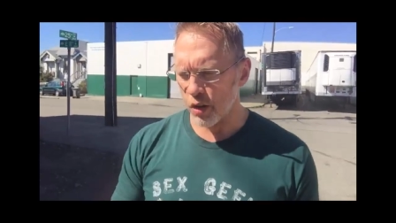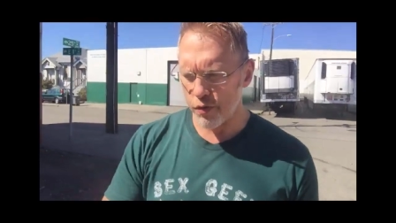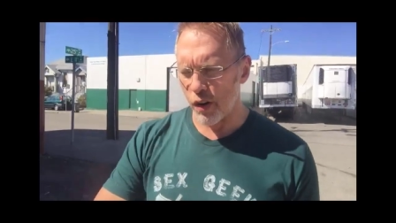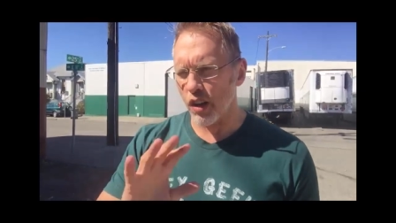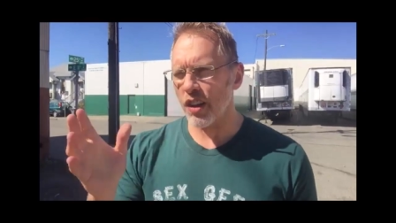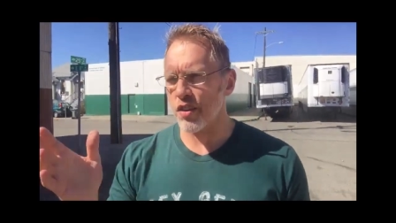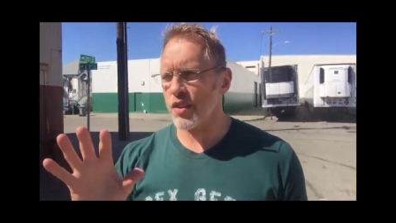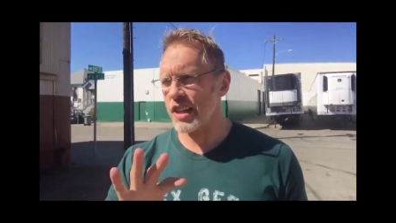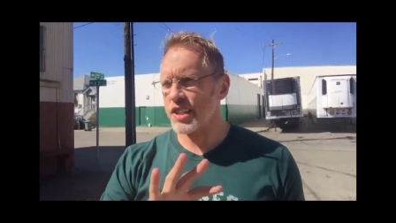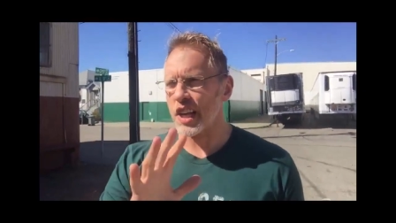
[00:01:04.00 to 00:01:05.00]
uh, or fall
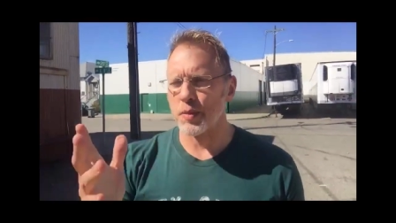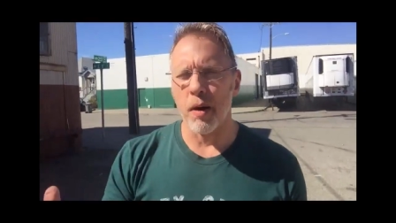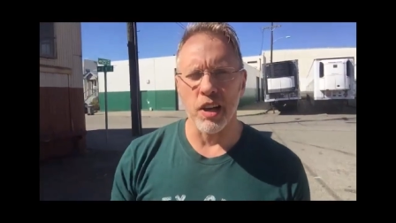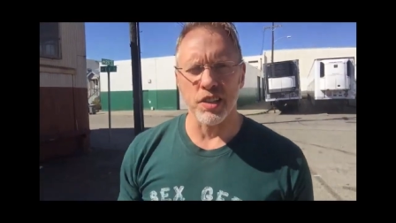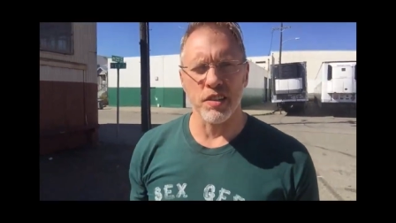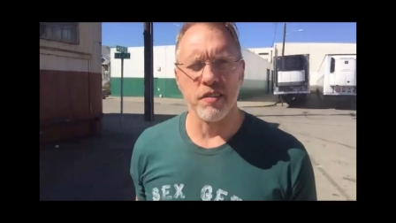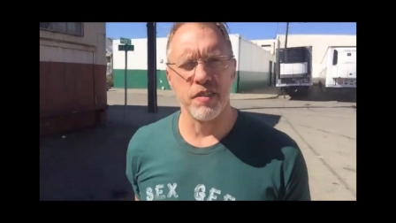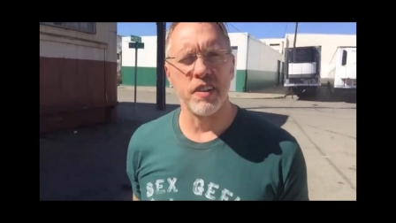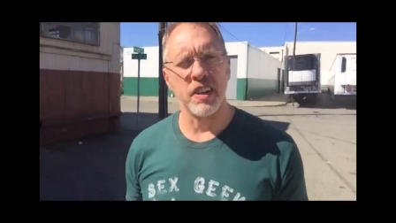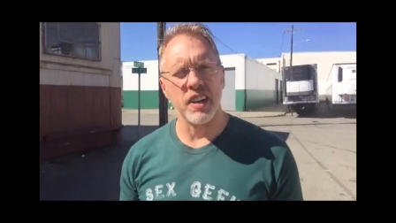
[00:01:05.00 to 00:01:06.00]
under that sex
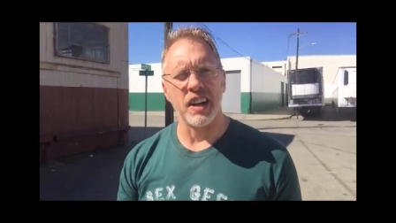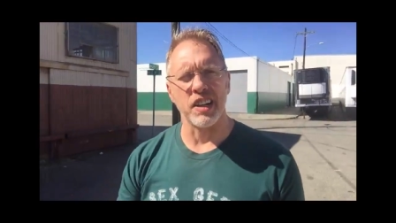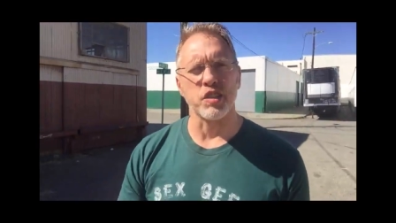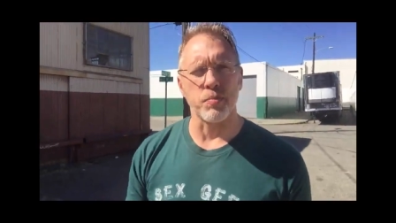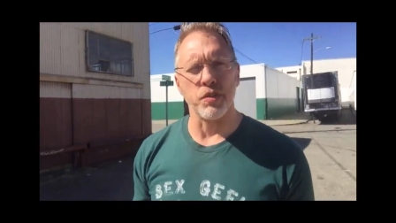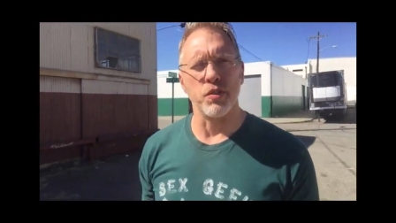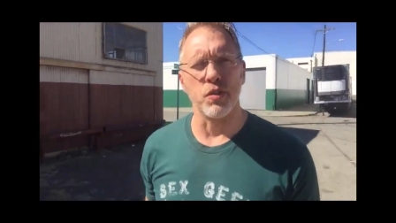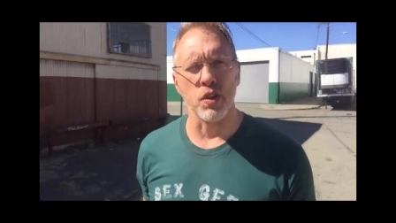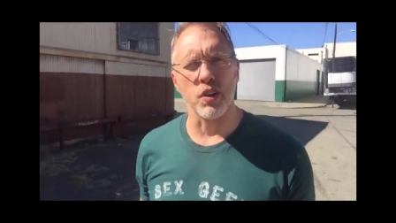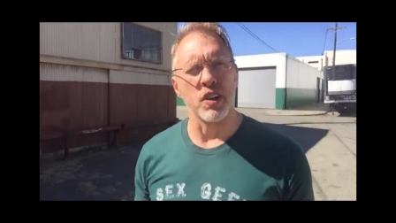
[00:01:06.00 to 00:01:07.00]
positive
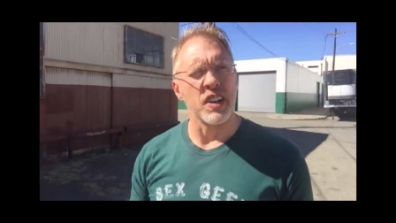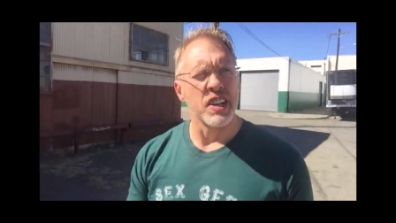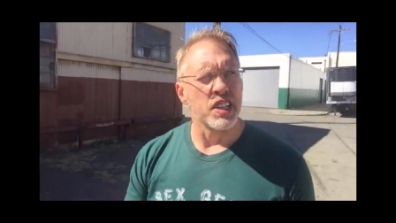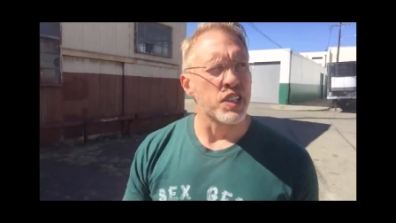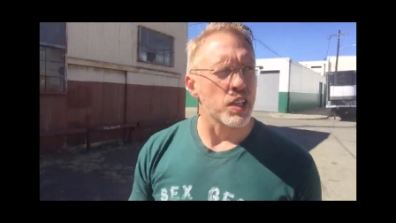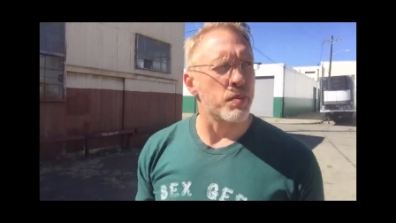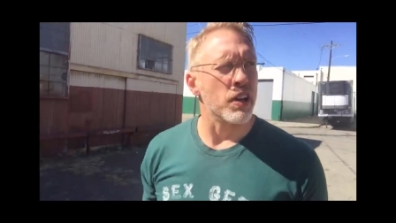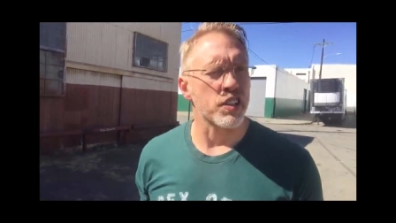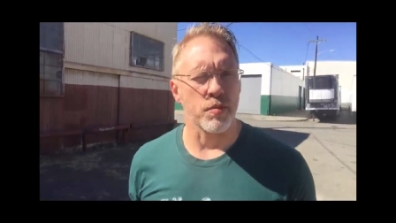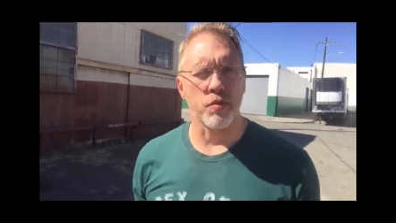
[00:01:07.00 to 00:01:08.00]
entrepreneur,
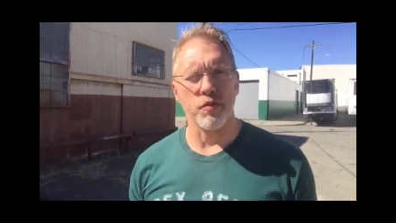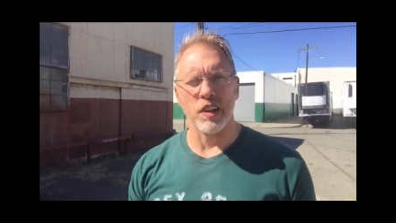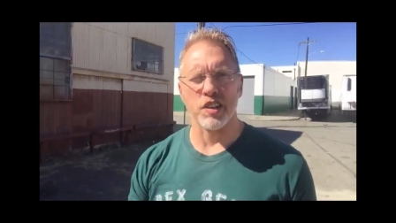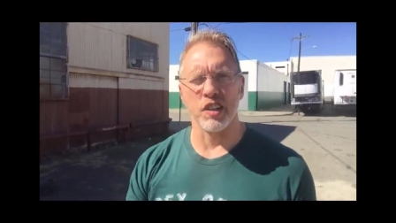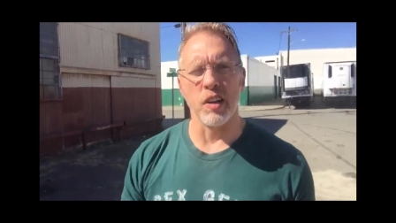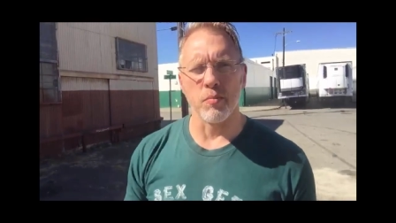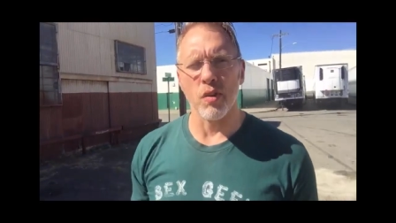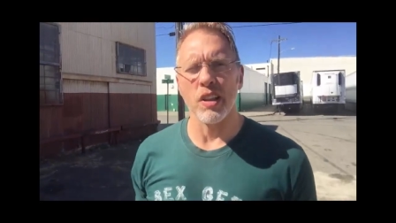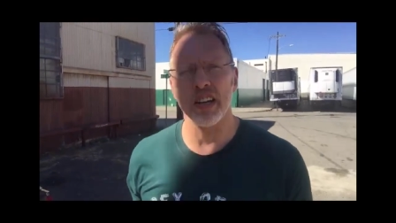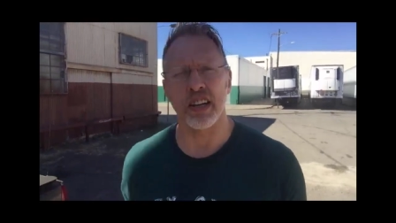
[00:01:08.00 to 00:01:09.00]
sex positive professional
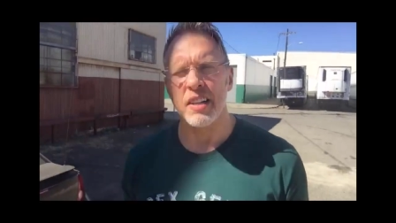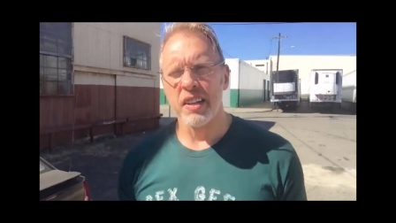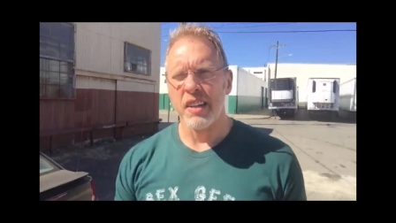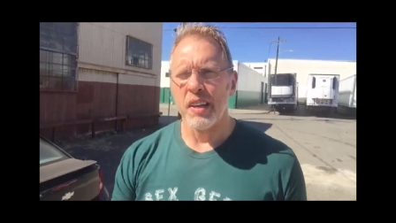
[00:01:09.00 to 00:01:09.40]
umbrella.